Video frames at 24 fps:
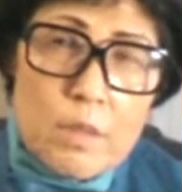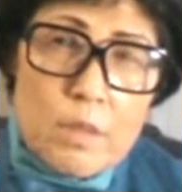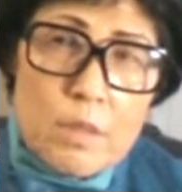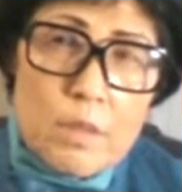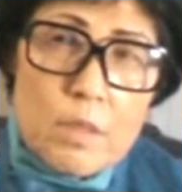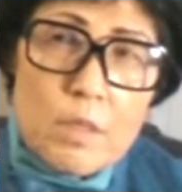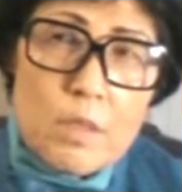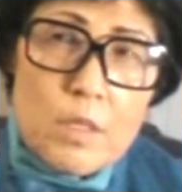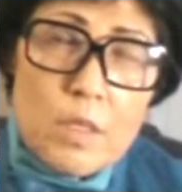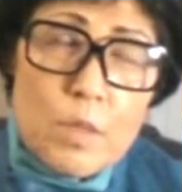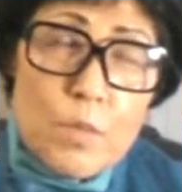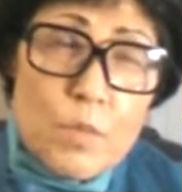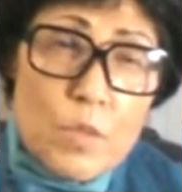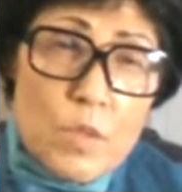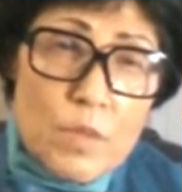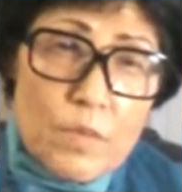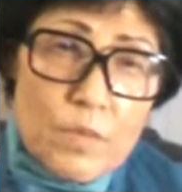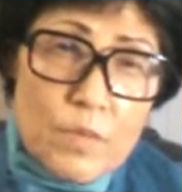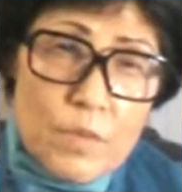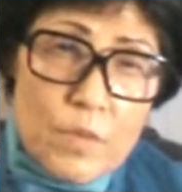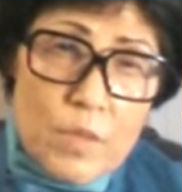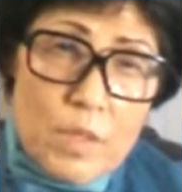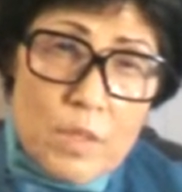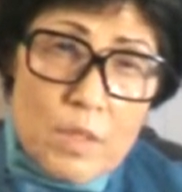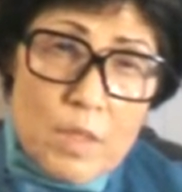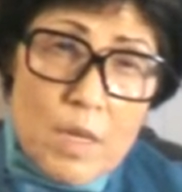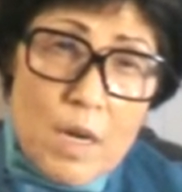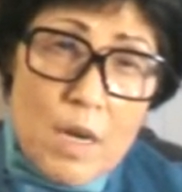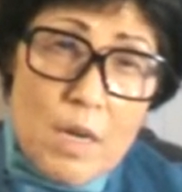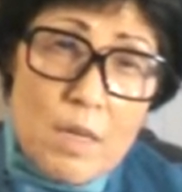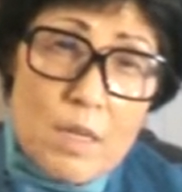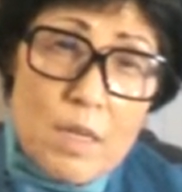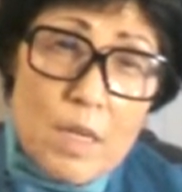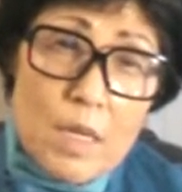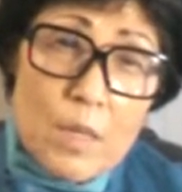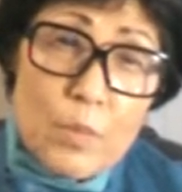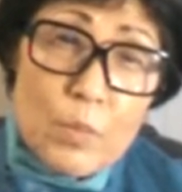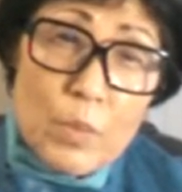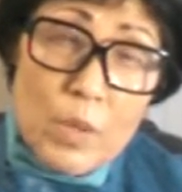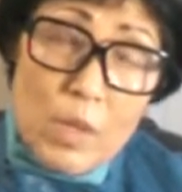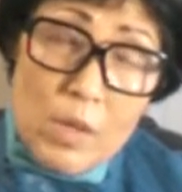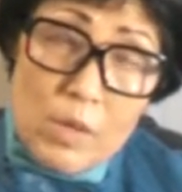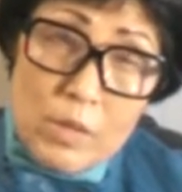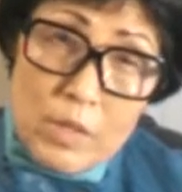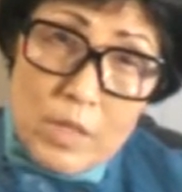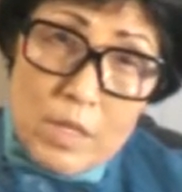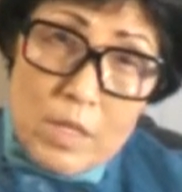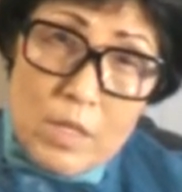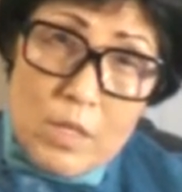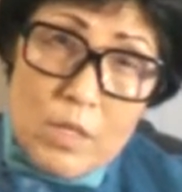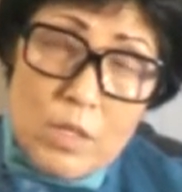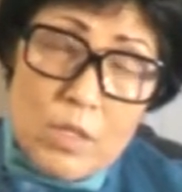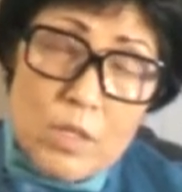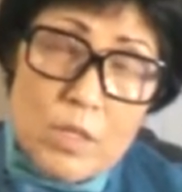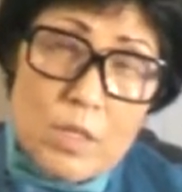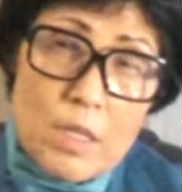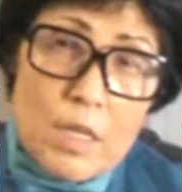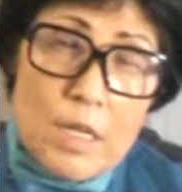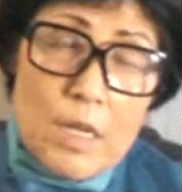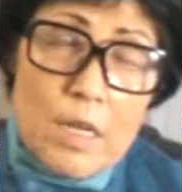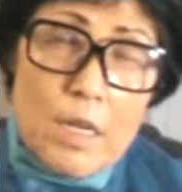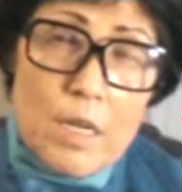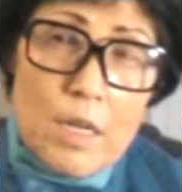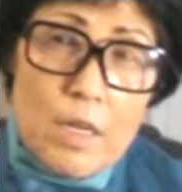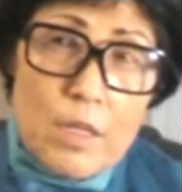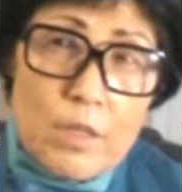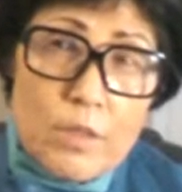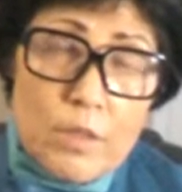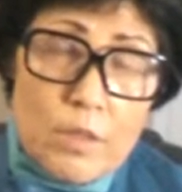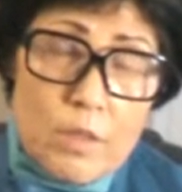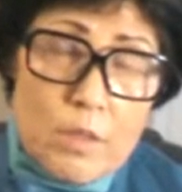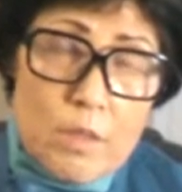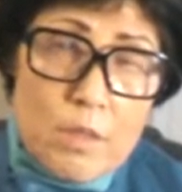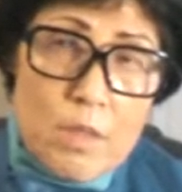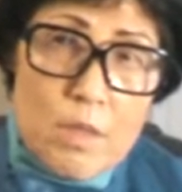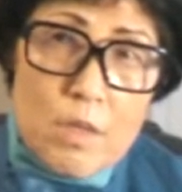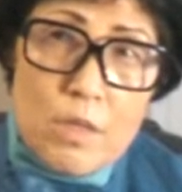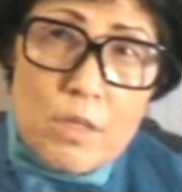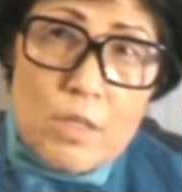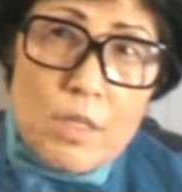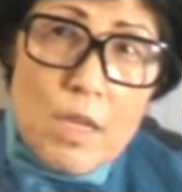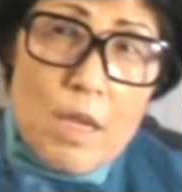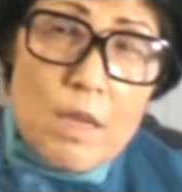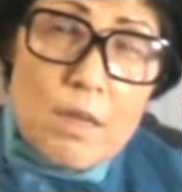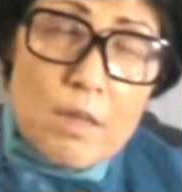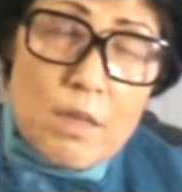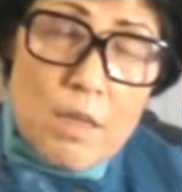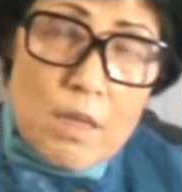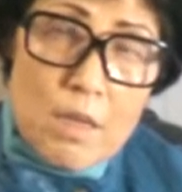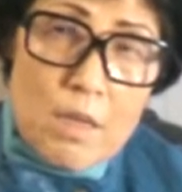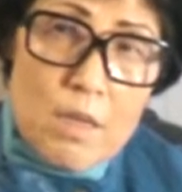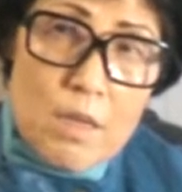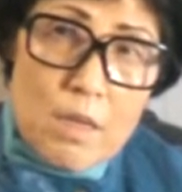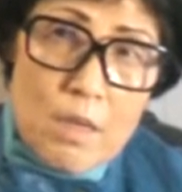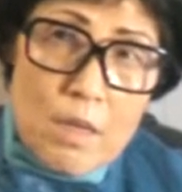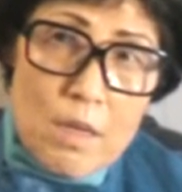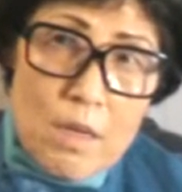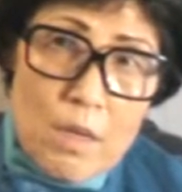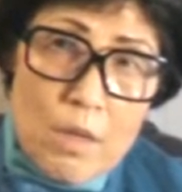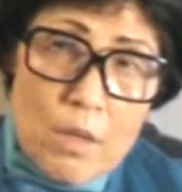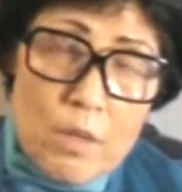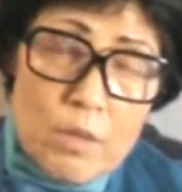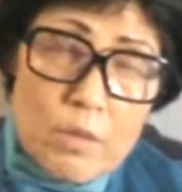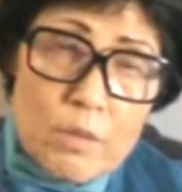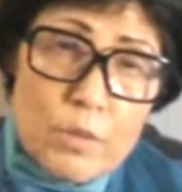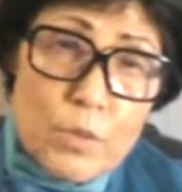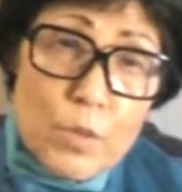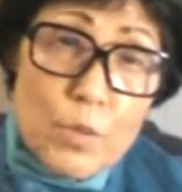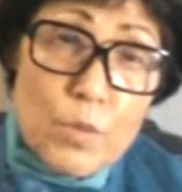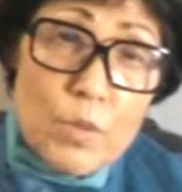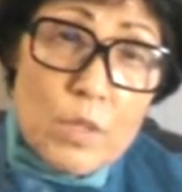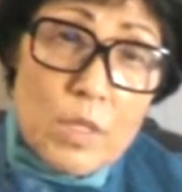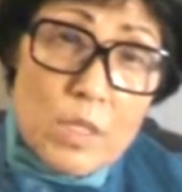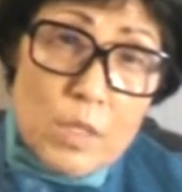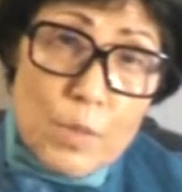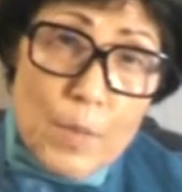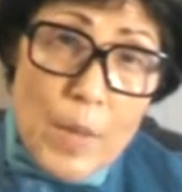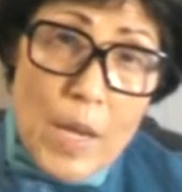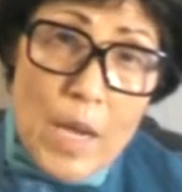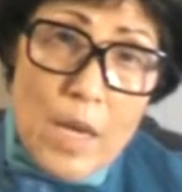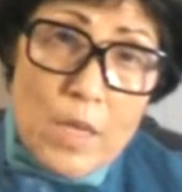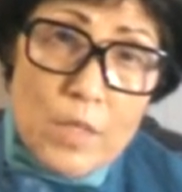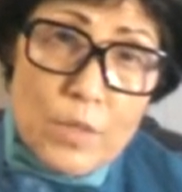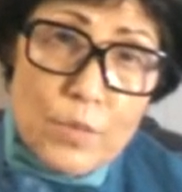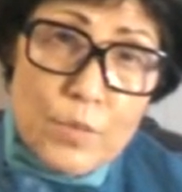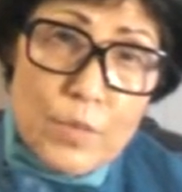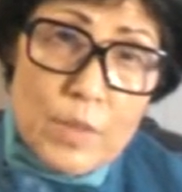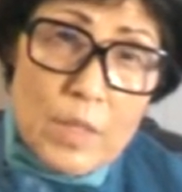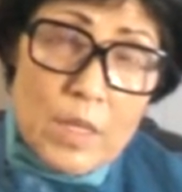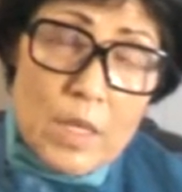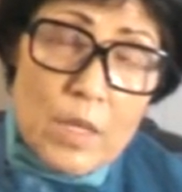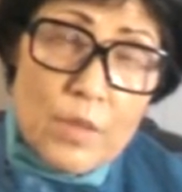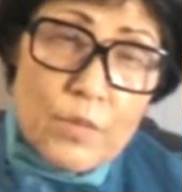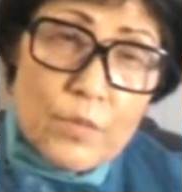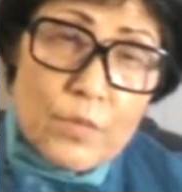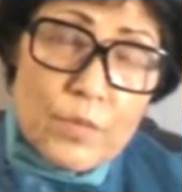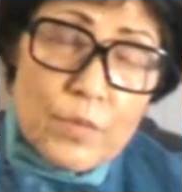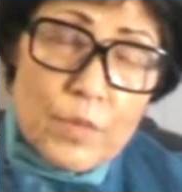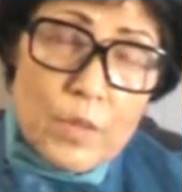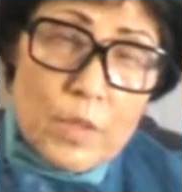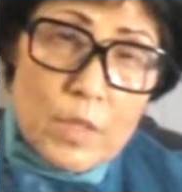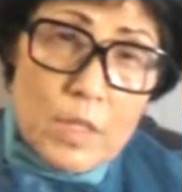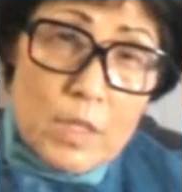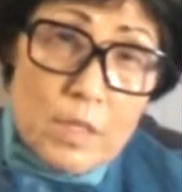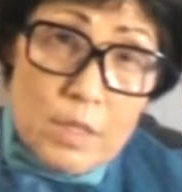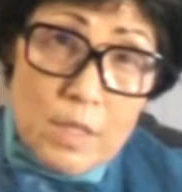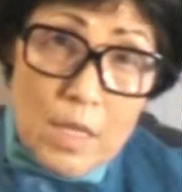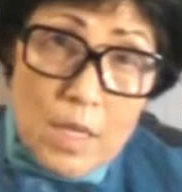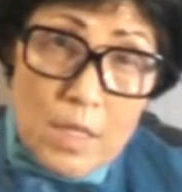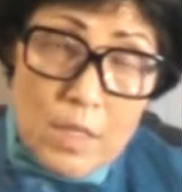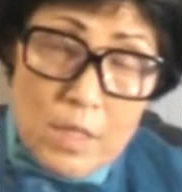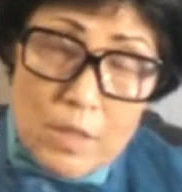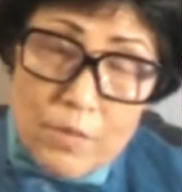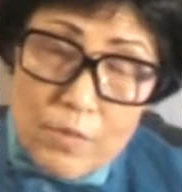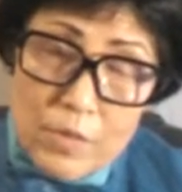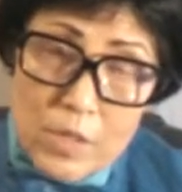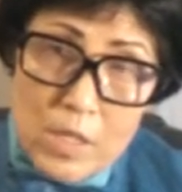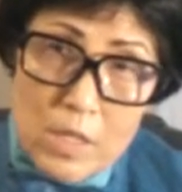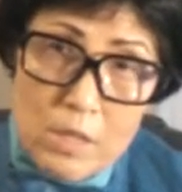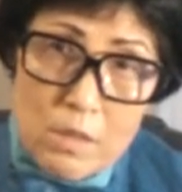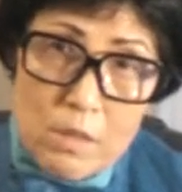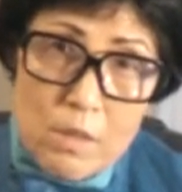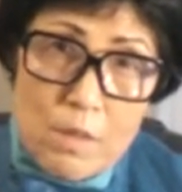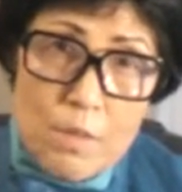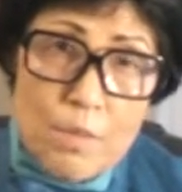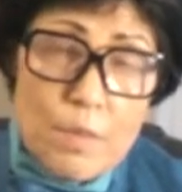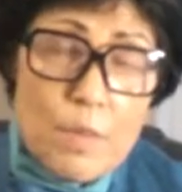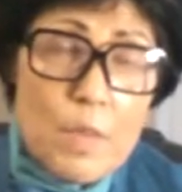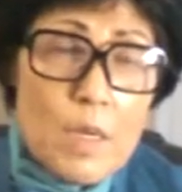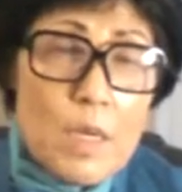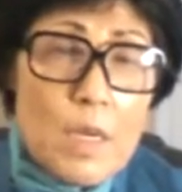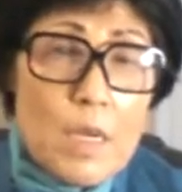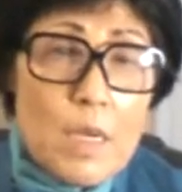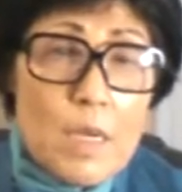in terms of the cardiac blockage, there's any during this pathway of conduction system,